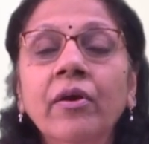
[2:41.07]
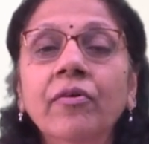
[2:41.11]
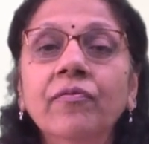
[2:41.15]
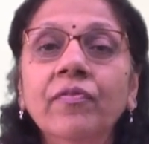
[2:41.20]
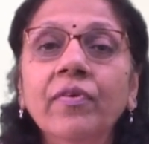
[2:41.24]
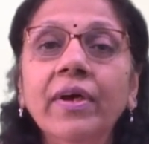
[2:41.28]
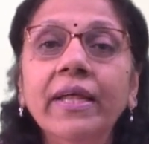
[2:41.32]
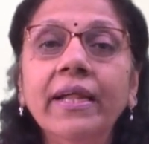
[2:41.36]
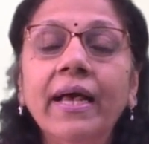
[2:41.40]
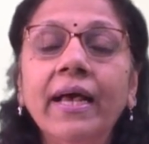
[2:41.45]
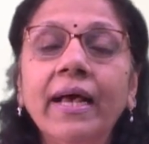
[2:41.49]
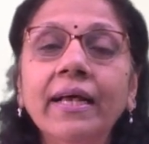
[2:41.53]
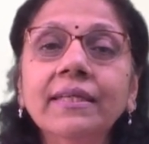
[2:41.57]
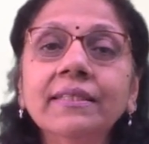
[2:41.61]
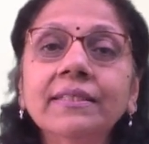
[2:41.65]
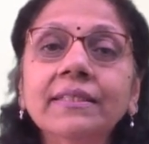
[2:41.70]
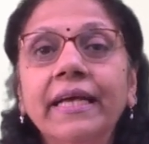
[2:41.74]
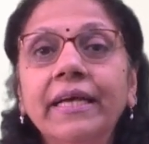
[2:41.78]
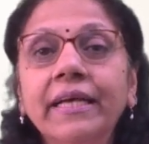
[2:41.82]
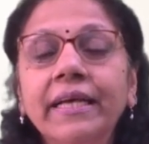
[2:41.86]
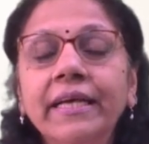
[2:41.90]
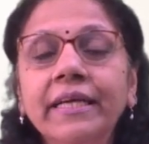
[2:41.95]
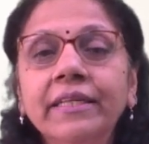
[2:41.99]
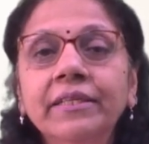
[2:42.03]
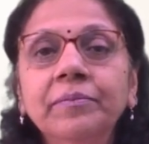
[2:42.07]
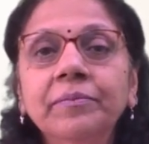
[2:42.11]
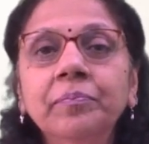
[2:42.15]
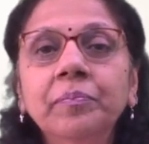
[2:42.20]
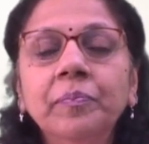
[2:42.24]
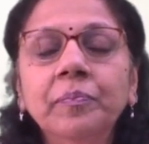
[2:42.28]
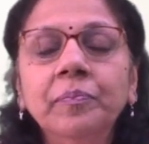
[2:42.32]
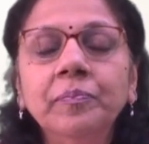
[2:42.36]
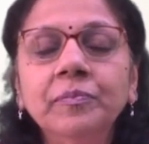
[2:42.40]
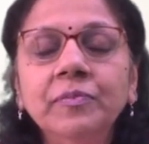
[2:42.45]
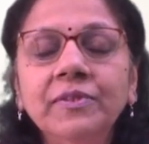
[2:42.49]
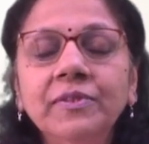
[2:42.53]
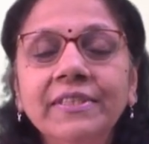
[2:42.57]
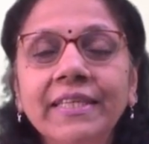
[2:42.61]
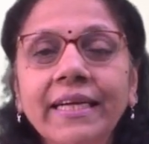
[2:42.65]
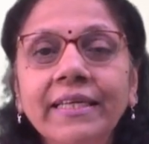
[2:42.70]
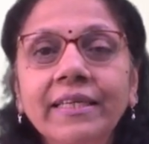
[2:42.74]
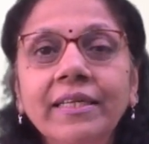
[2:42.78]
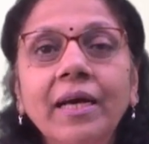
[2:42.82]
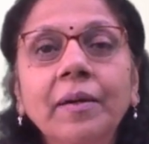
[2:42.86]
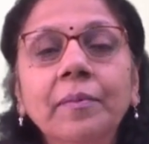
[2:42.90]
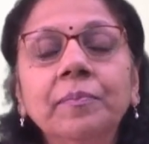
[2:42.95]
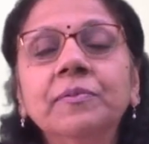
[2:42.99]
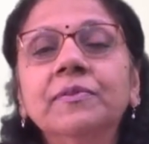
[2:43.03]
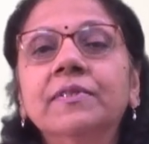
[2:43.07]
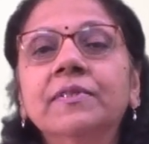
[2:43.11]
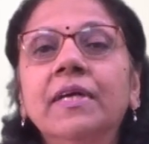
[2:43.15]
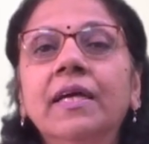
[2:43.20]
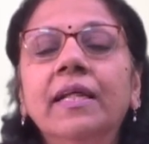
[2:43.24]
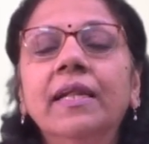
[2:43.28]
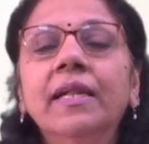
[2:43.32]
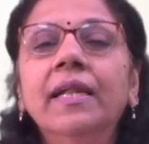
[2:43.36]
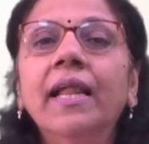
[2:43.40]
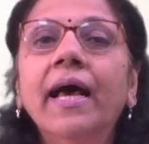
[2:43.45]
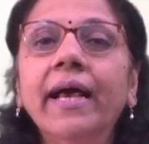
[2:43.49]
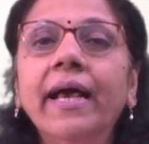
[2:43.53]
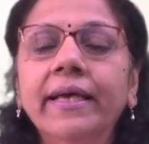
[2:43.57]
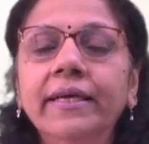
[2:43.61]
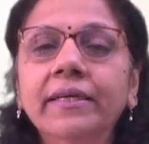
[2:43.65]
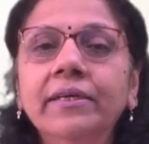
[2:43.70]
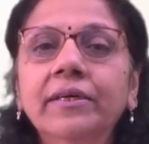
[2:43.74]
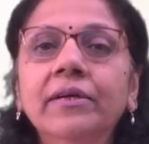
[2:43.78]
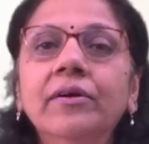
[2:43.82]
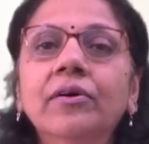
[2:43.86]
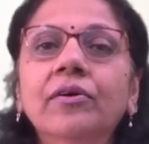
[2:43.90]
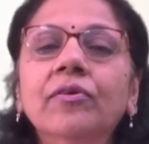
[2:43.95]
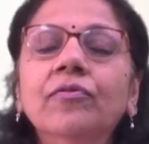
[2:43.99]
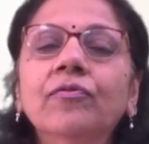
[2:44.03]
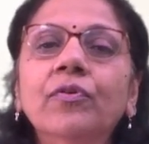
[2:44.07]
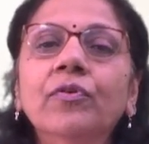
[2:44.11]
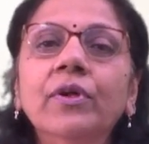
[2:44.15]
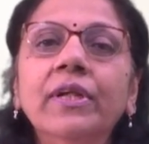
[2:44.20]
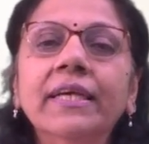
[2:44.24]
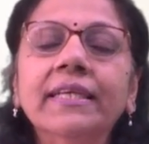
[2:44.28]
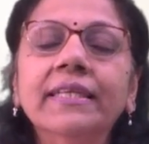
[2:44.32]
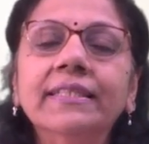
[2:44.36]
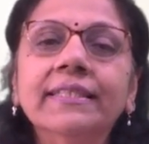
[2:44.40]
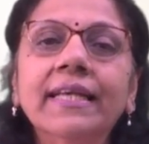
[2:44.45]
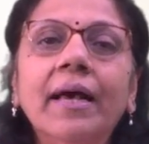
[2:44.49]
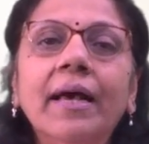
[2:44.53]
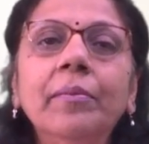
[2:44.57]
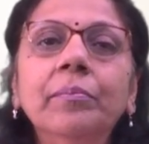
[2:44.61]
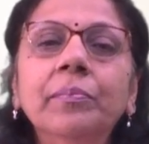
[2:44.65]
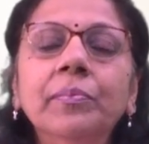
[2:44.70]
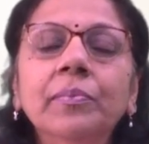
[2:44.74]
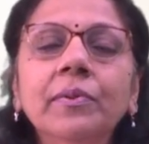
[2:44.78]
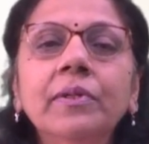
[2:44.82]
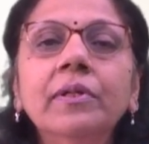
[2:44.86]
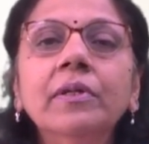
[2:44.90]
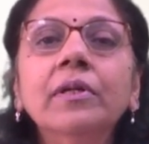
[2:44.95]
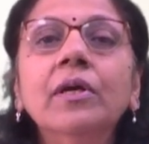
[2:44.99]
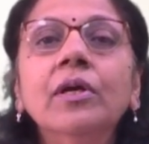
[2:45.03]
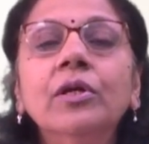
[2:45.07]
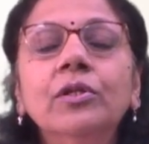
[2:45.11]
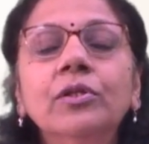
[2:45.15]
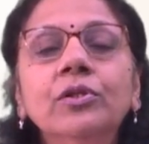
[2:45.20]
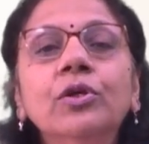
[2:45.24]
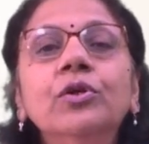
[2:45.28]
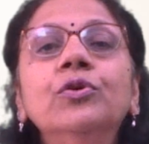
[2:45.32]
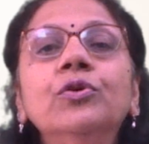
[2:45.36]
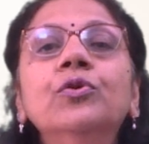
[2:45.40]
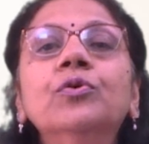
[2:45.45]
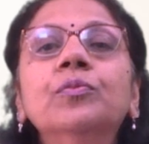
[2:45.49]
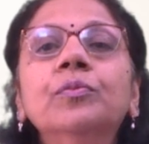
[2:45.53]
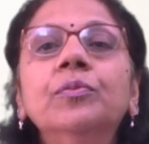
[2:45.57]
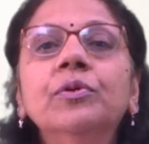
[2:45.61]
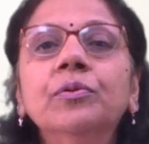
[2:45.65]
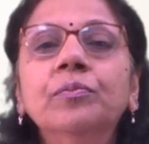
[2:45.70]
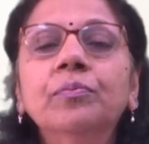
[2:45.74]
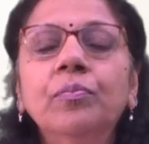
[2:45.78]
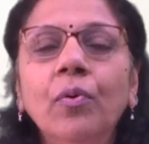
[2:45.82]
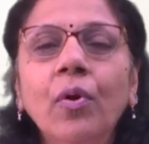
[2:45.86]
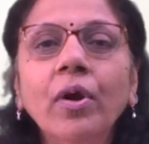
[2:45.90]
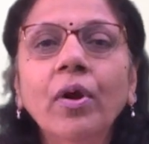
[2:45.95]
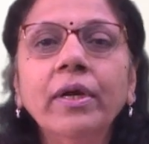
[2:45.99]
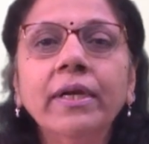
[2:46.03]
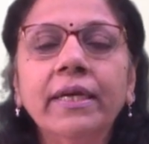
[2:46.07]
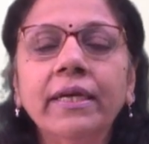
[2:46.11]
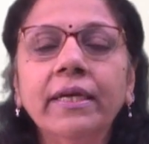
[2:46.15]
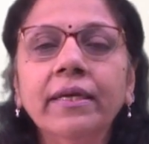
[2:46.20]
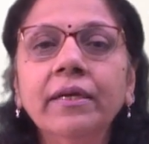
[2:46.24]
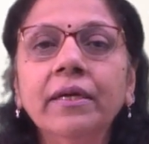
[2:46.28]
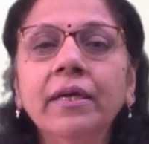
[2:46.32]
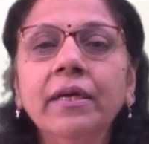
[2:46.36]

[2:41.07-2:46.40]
Whereas in setups like, for example, the human body,